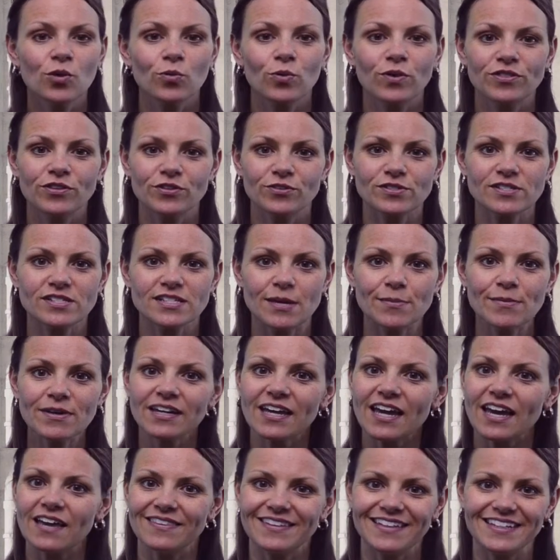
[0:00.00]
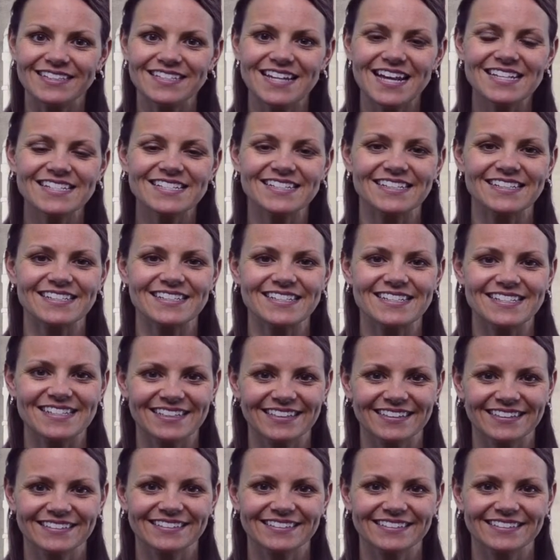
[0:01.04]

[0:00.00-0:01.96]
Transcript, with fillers: with your stomach and the intestines.